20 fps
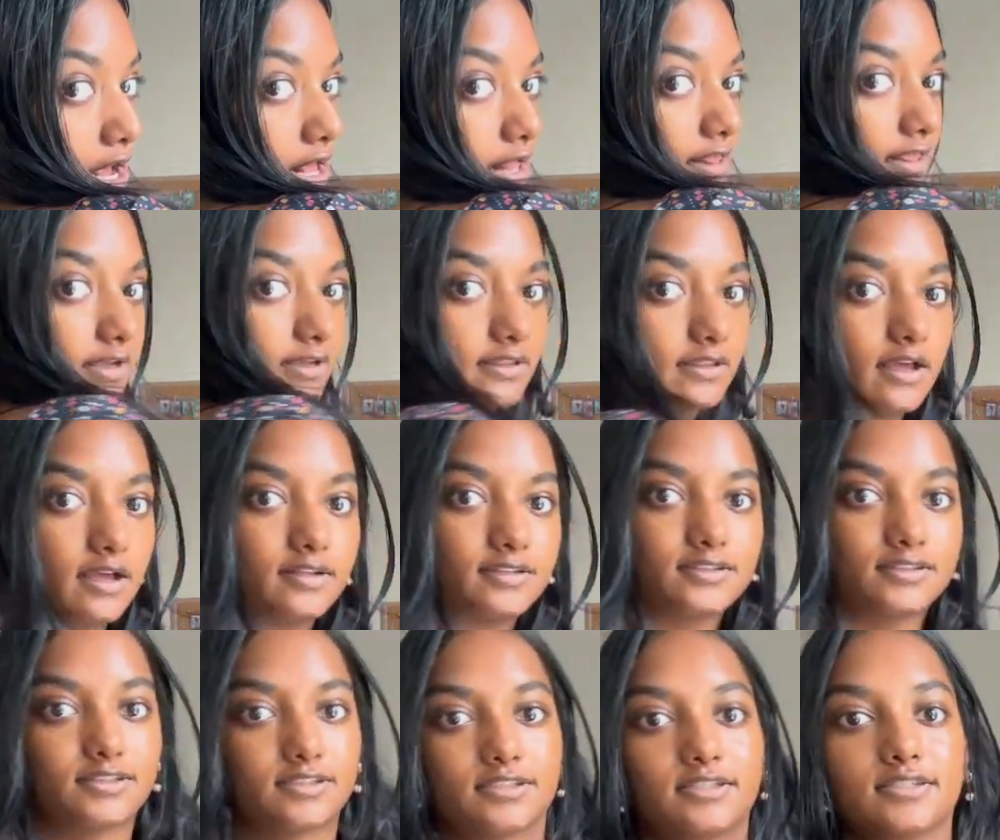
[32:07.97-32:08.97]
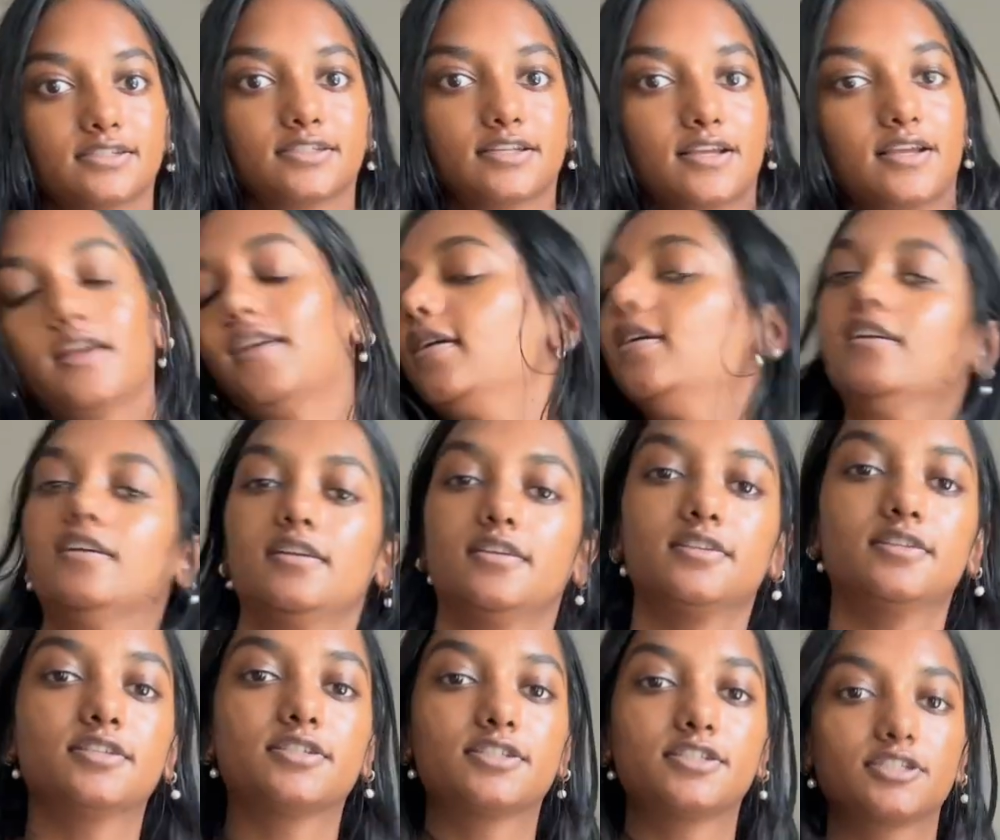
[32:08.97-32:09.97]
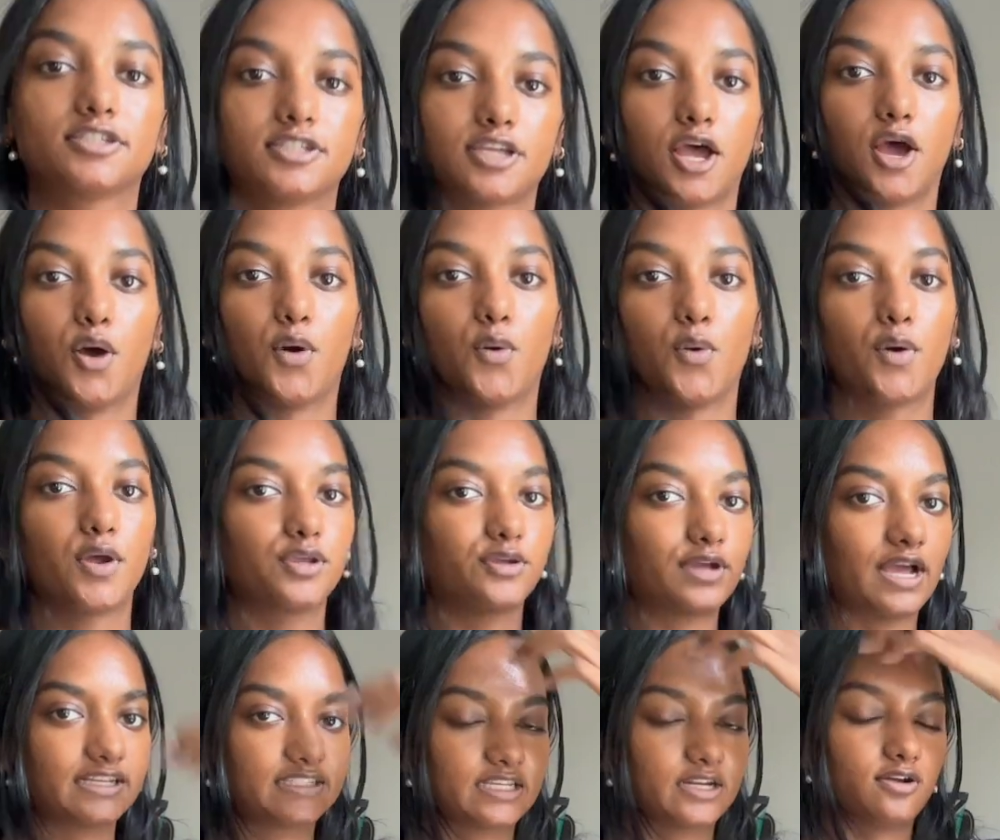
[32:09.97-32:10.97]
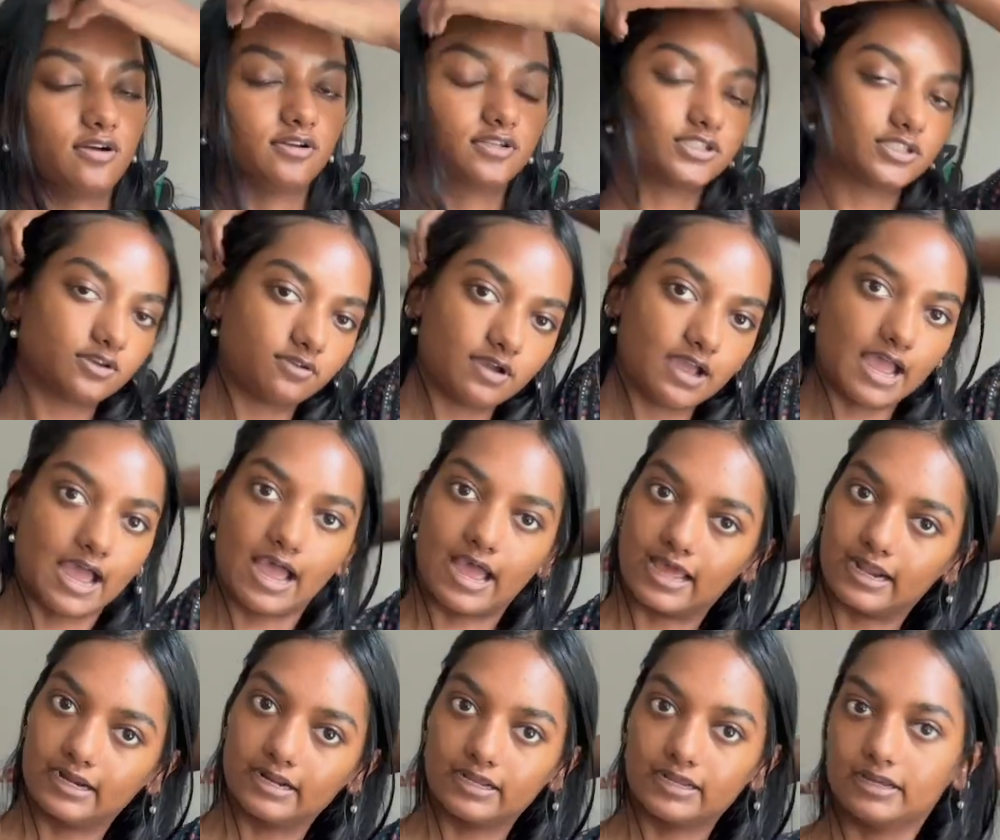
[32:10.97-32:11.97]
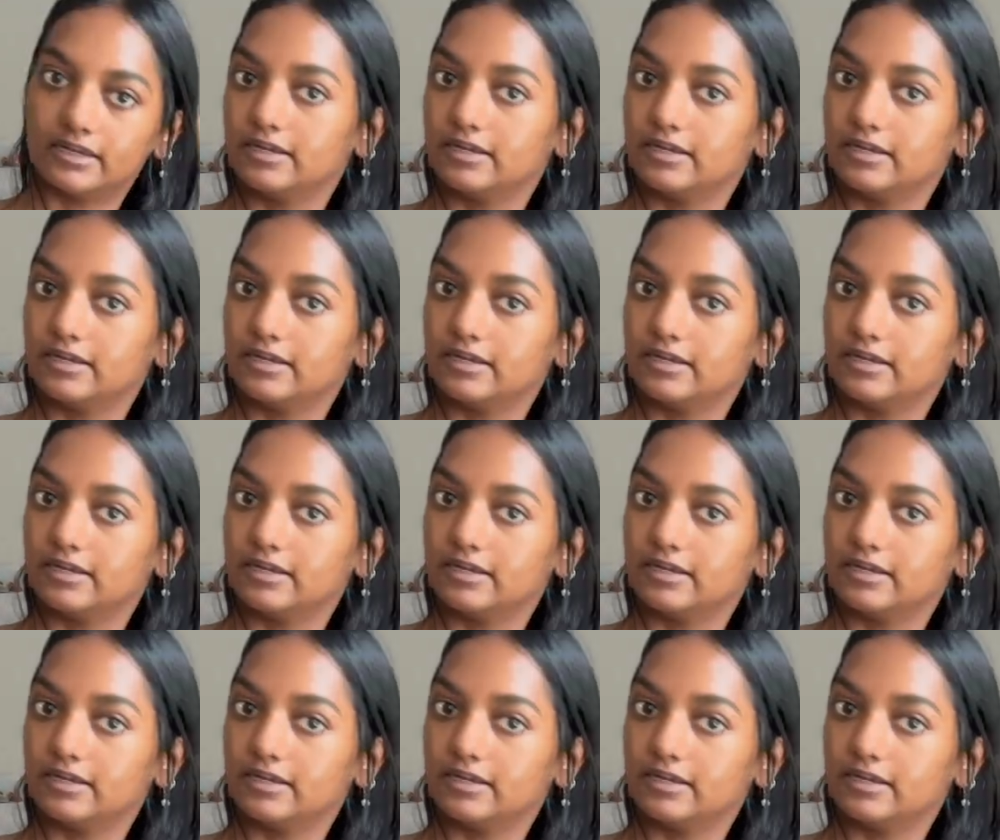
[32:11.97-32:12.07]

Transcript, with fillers: like that. So you guys can also add,